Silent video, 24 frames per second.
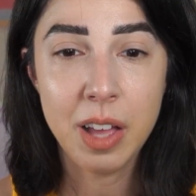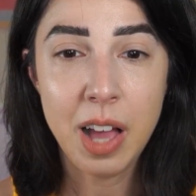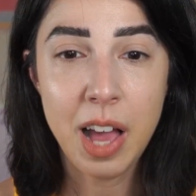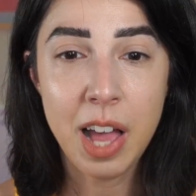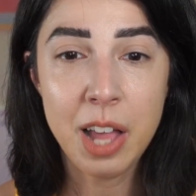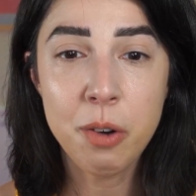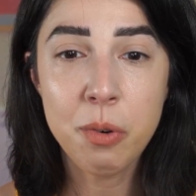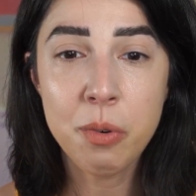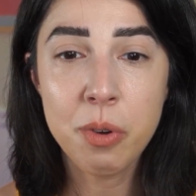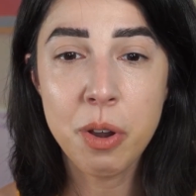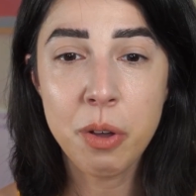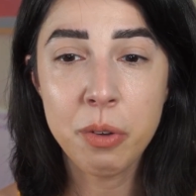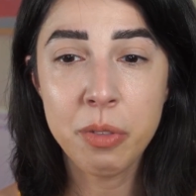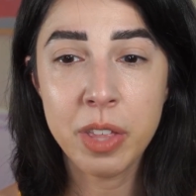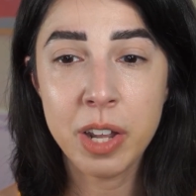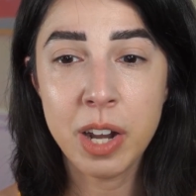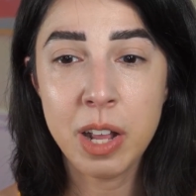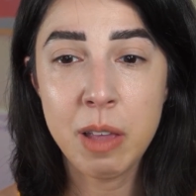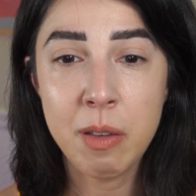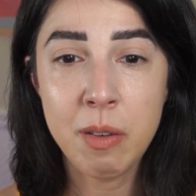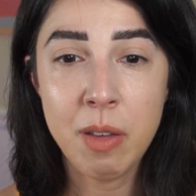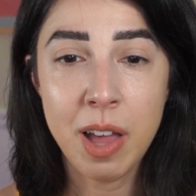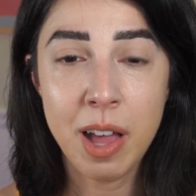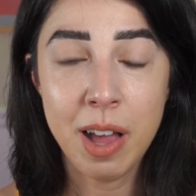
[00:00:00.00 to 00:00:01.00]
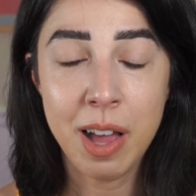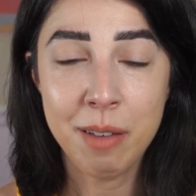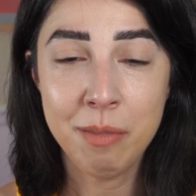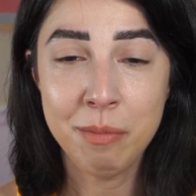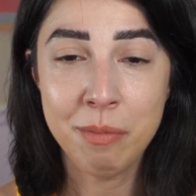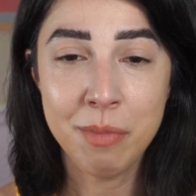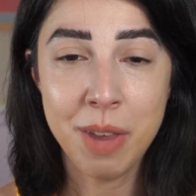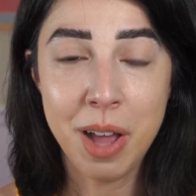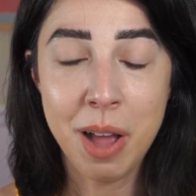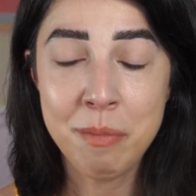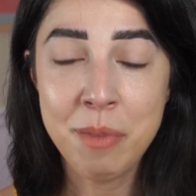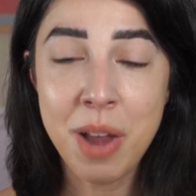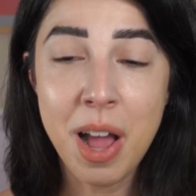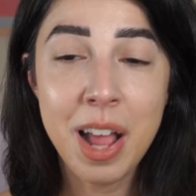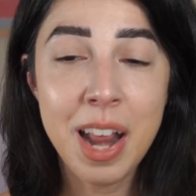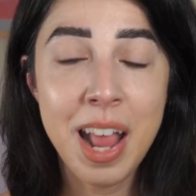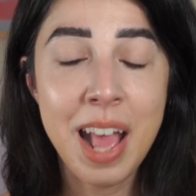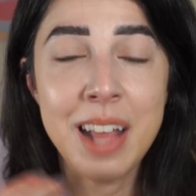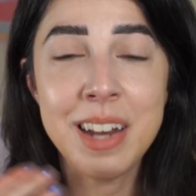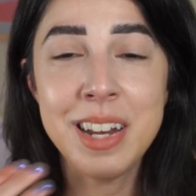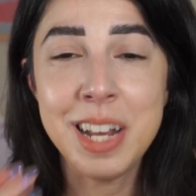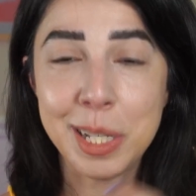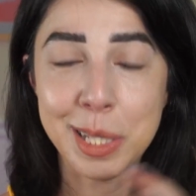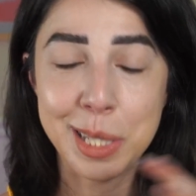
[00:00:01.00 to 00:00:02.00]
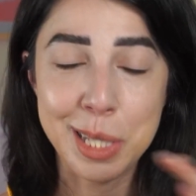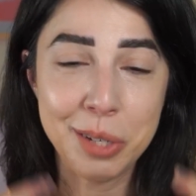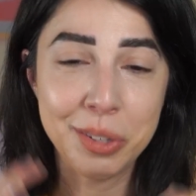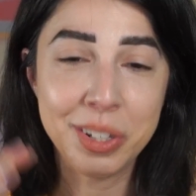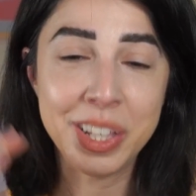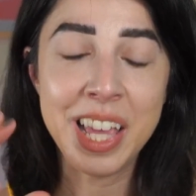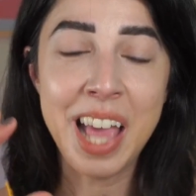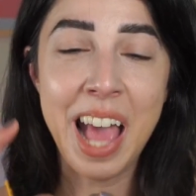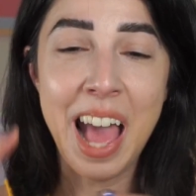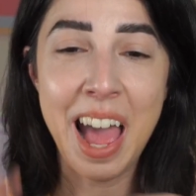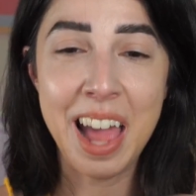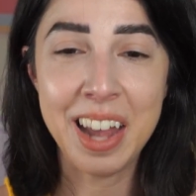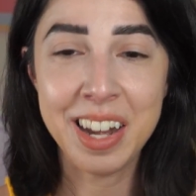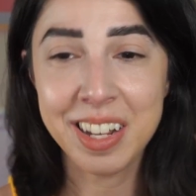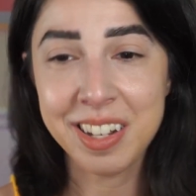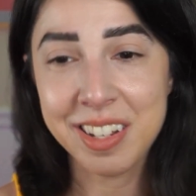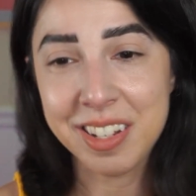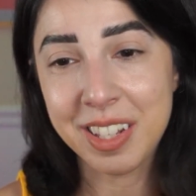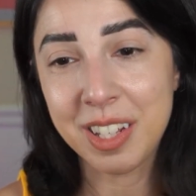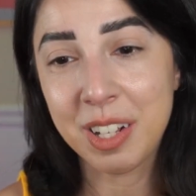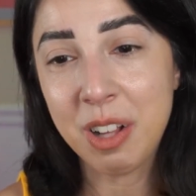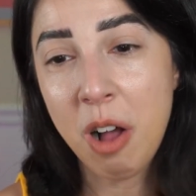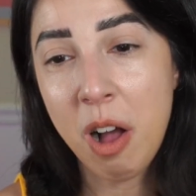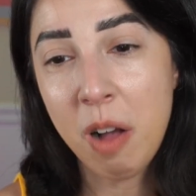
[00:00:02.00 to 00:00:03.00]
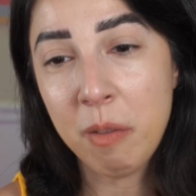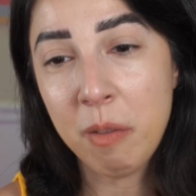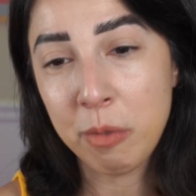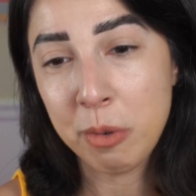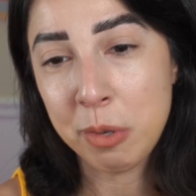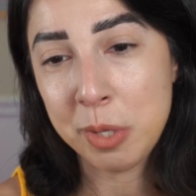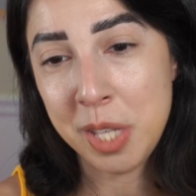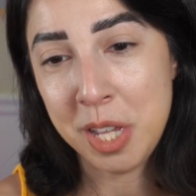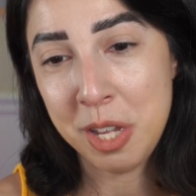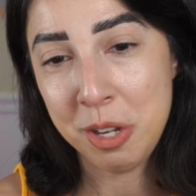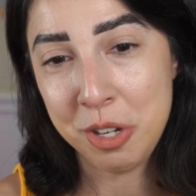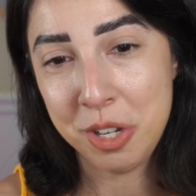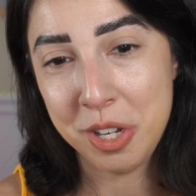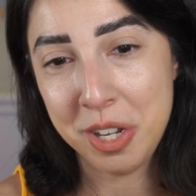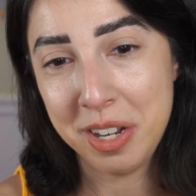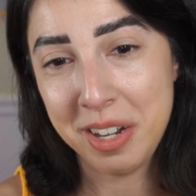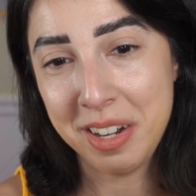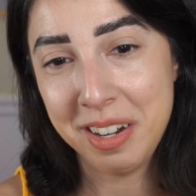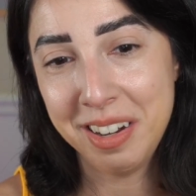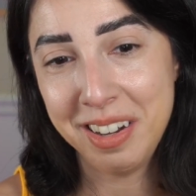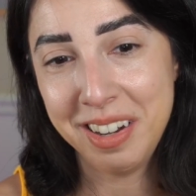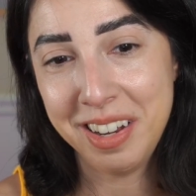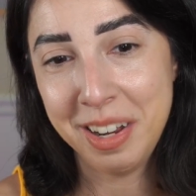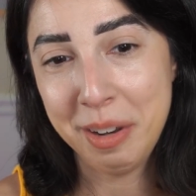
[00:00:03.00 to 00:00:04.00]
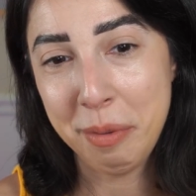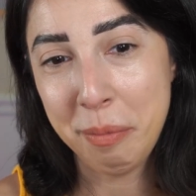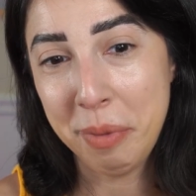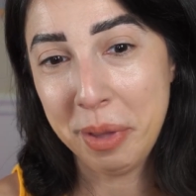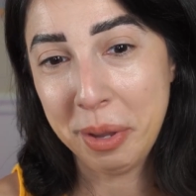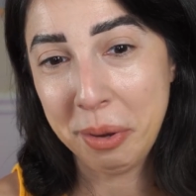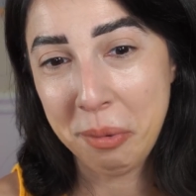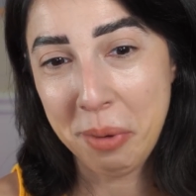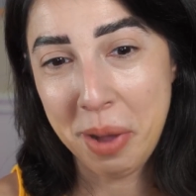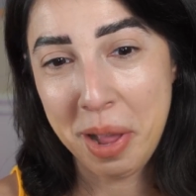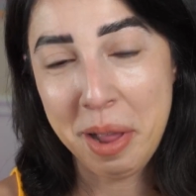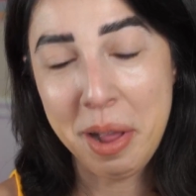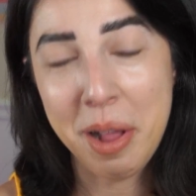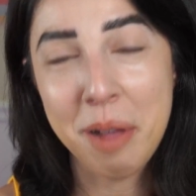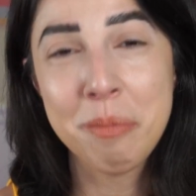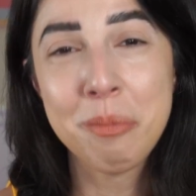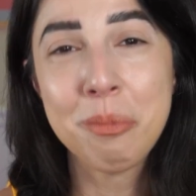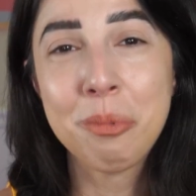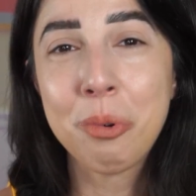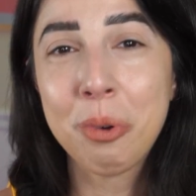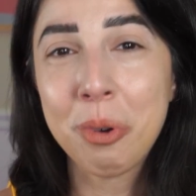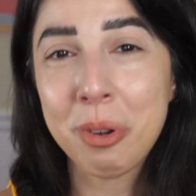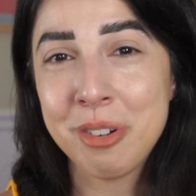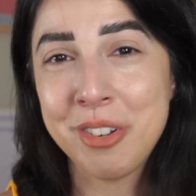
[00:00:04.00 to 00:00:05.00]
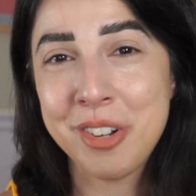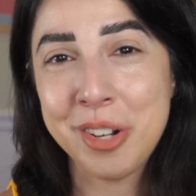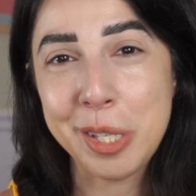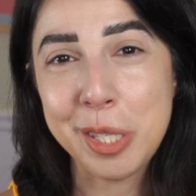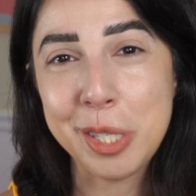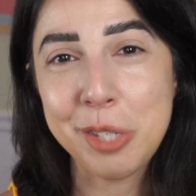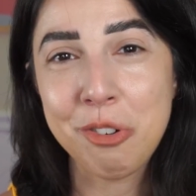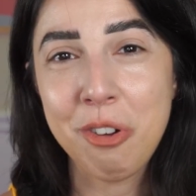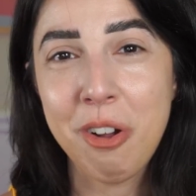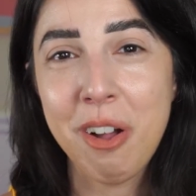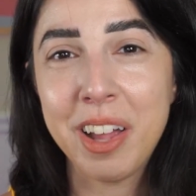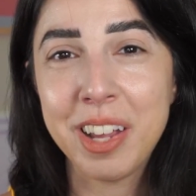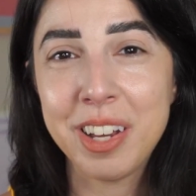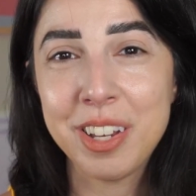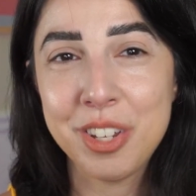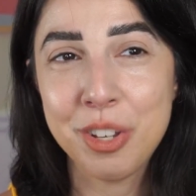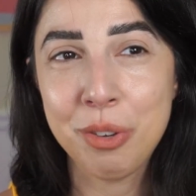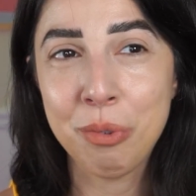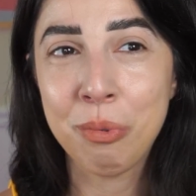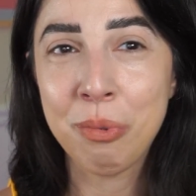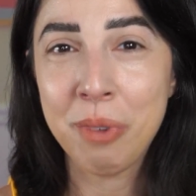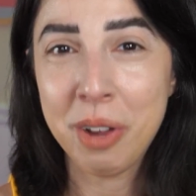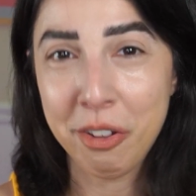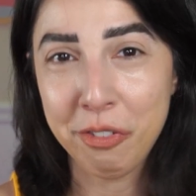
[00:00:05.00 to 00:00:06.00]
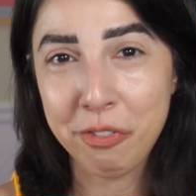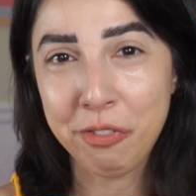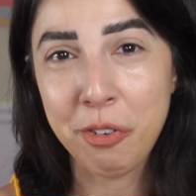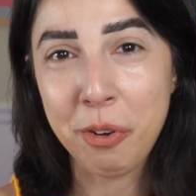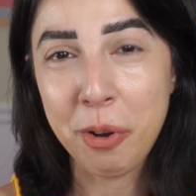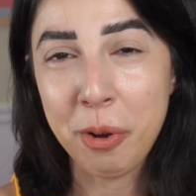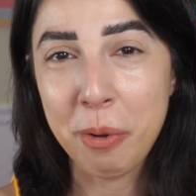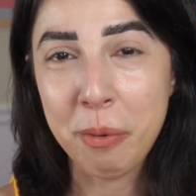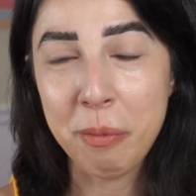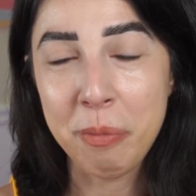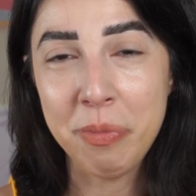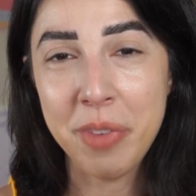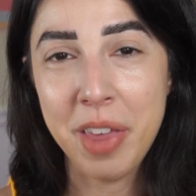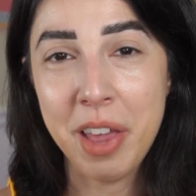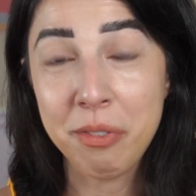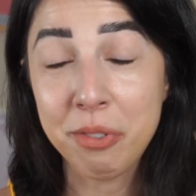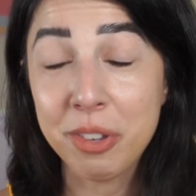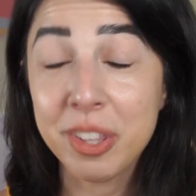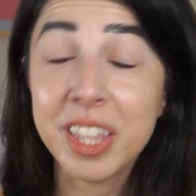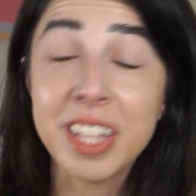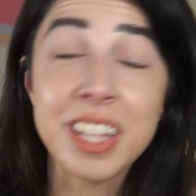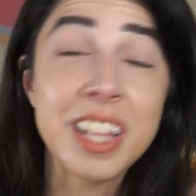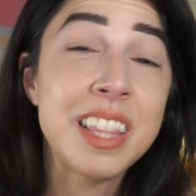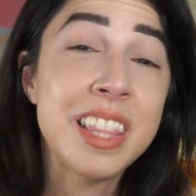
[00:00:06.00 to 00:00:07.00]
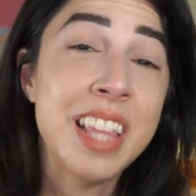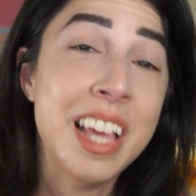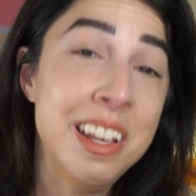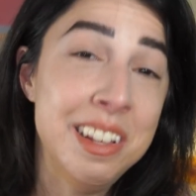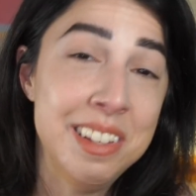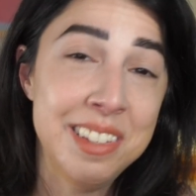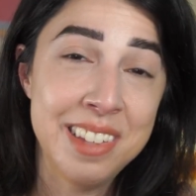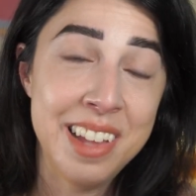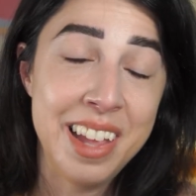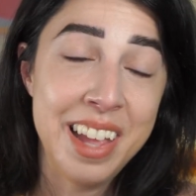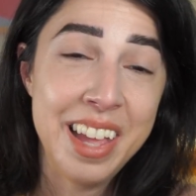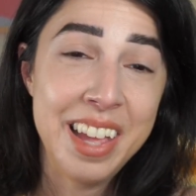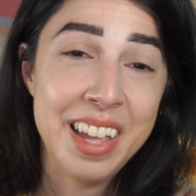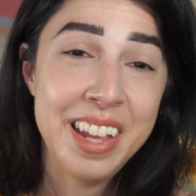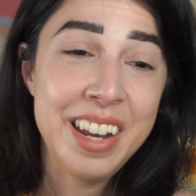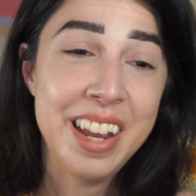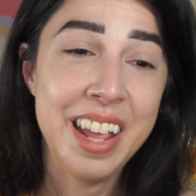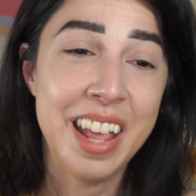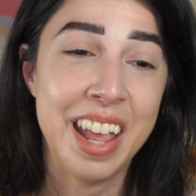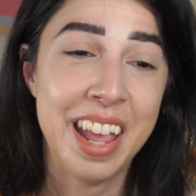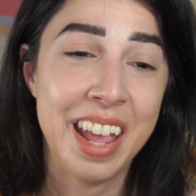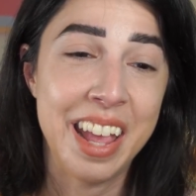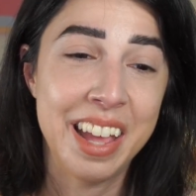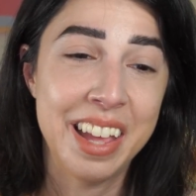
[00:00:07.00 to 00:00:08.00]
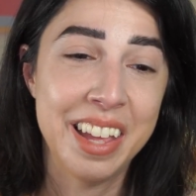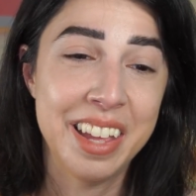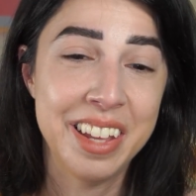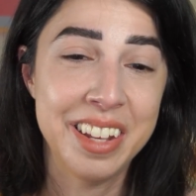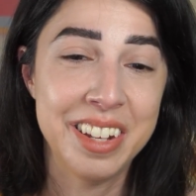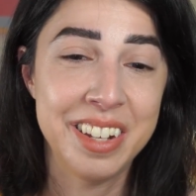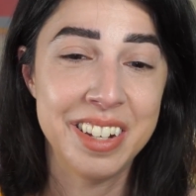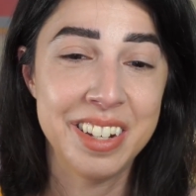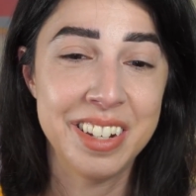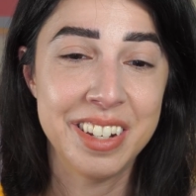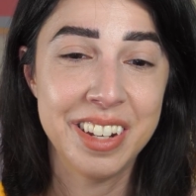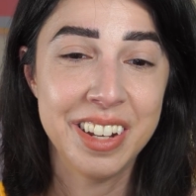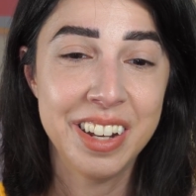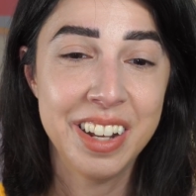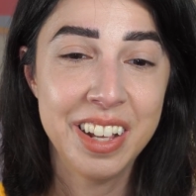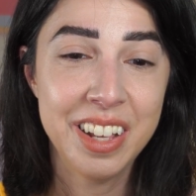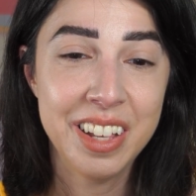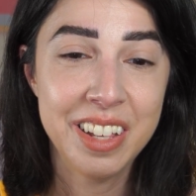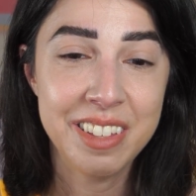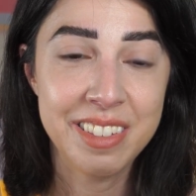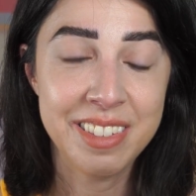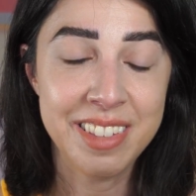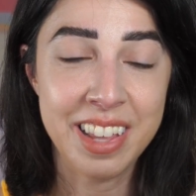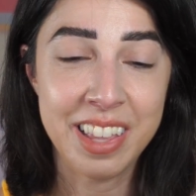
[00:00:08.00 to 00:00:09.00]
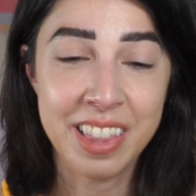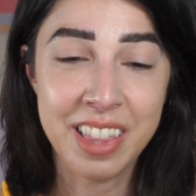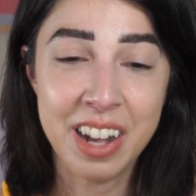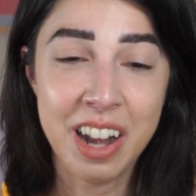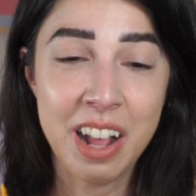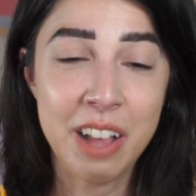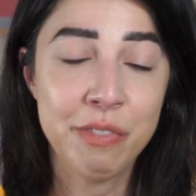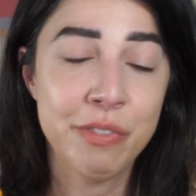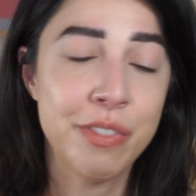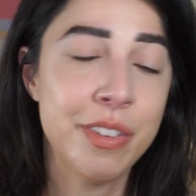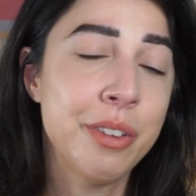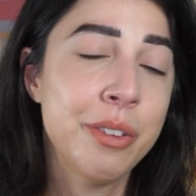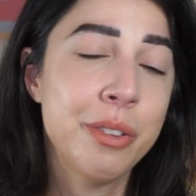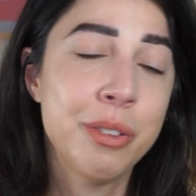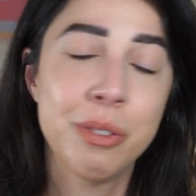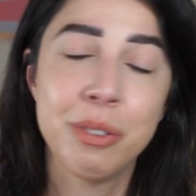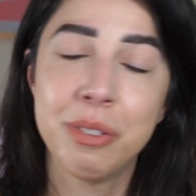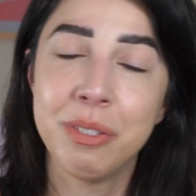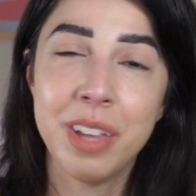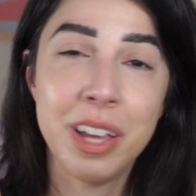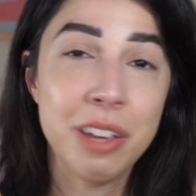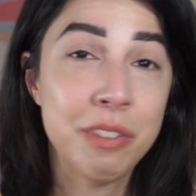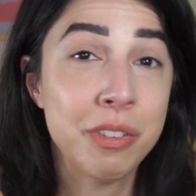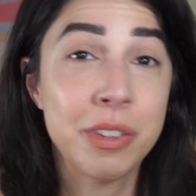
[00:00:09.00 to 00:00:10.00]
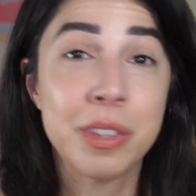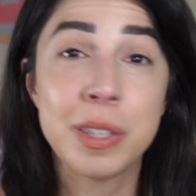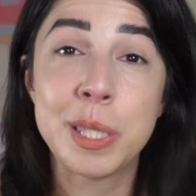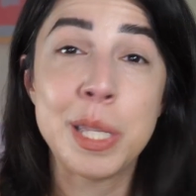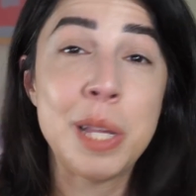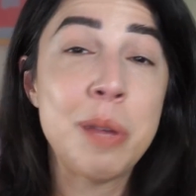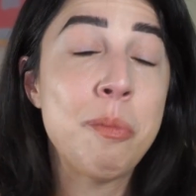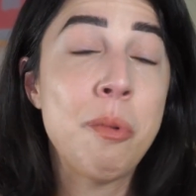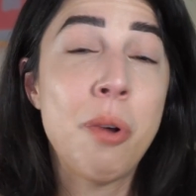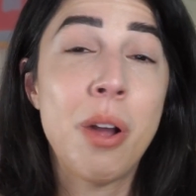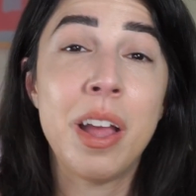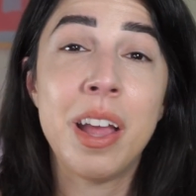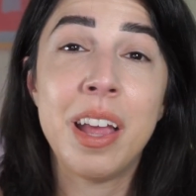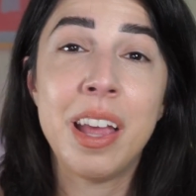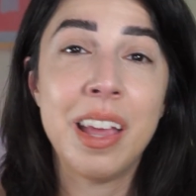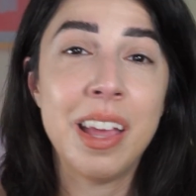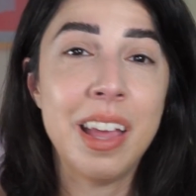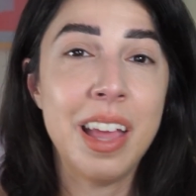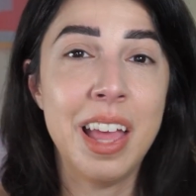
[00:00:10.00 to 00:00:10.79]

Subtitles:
I don't know that I'm not necessarily adding to the conversation in a big way. I'm more just trying to reaffirm everything that they said and say that I feel the same way.